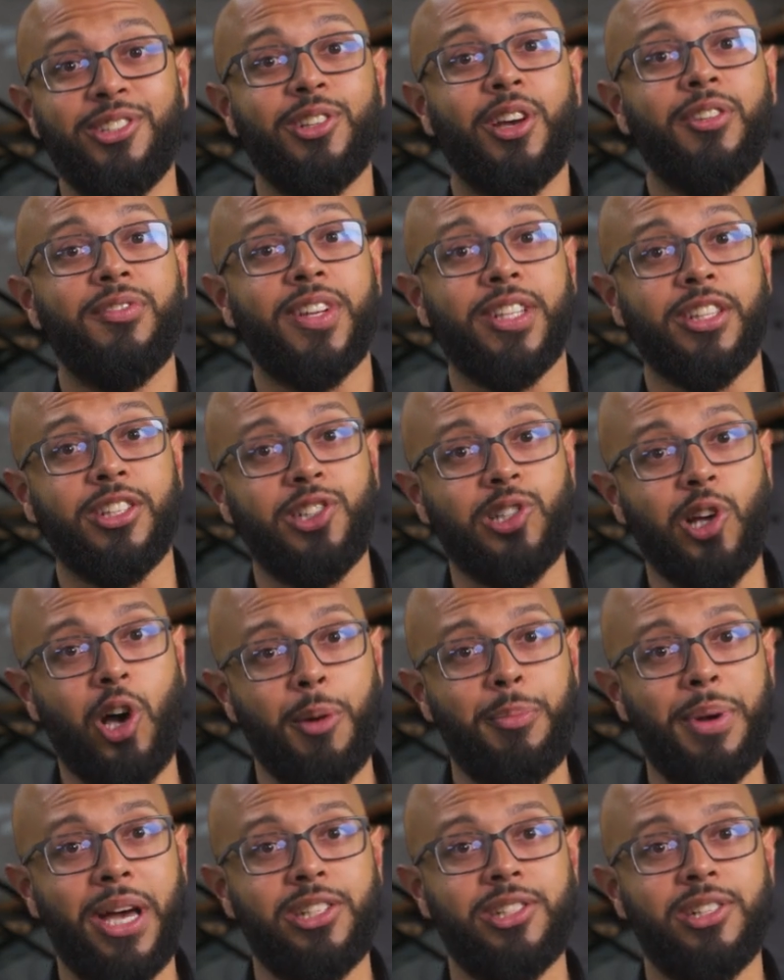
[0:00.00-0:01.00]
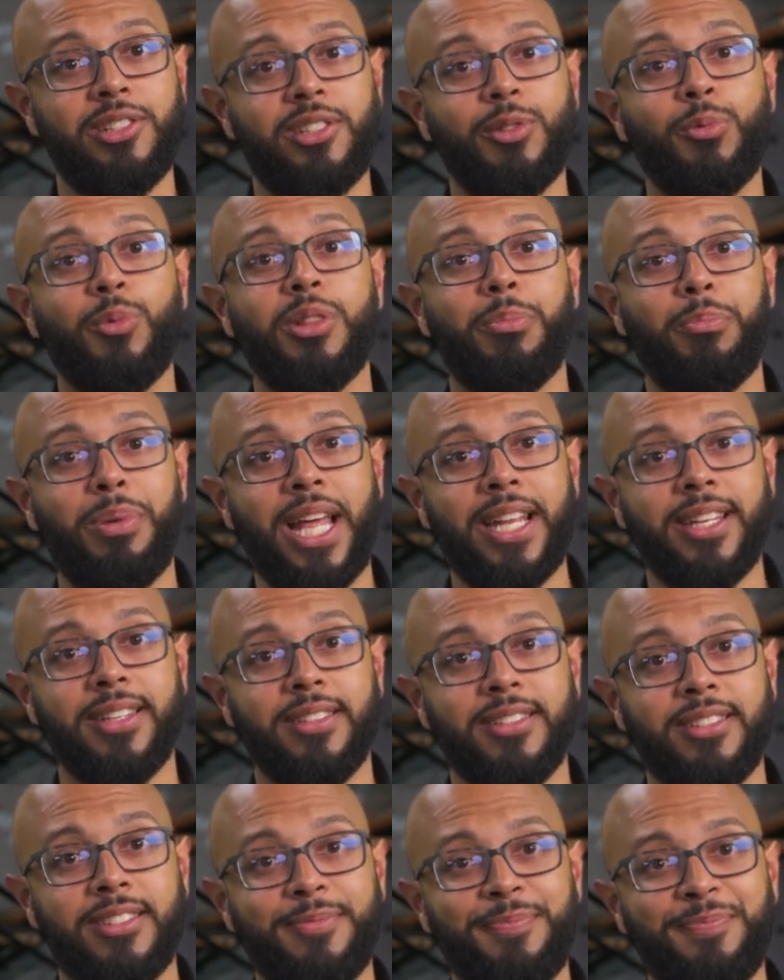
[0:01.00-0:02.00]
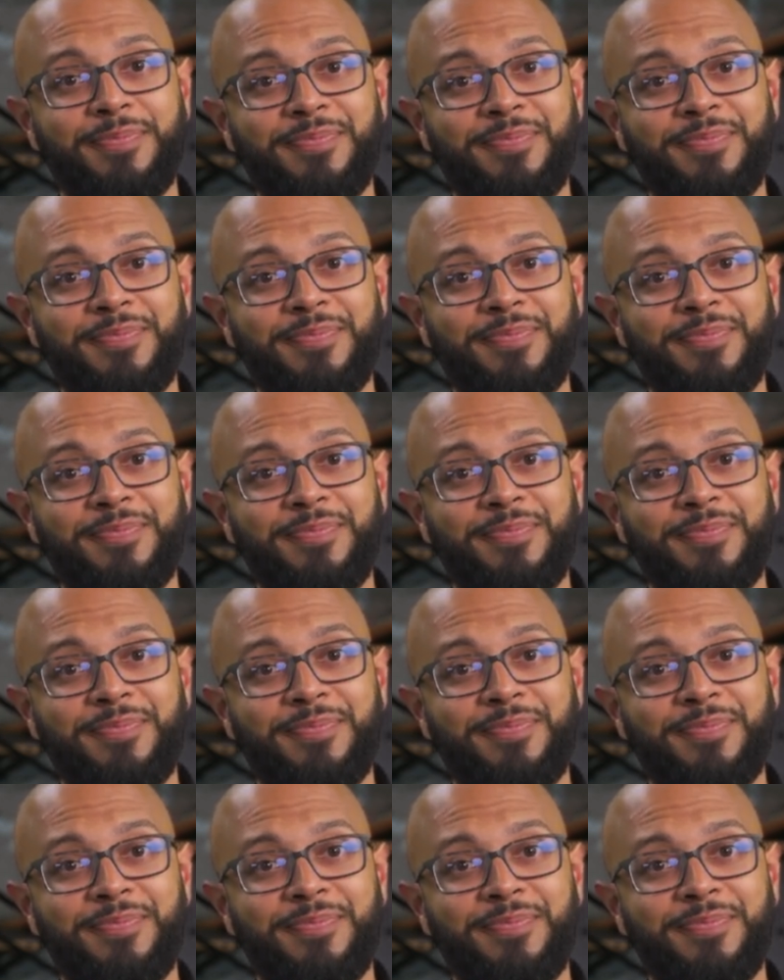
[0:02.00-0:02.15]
softening the sharp edges with blends.